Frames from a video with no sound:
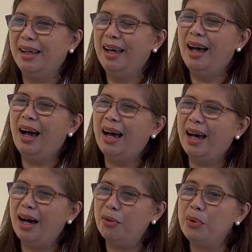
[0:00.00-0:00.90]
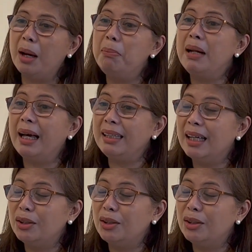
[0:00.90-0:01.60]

we applied that to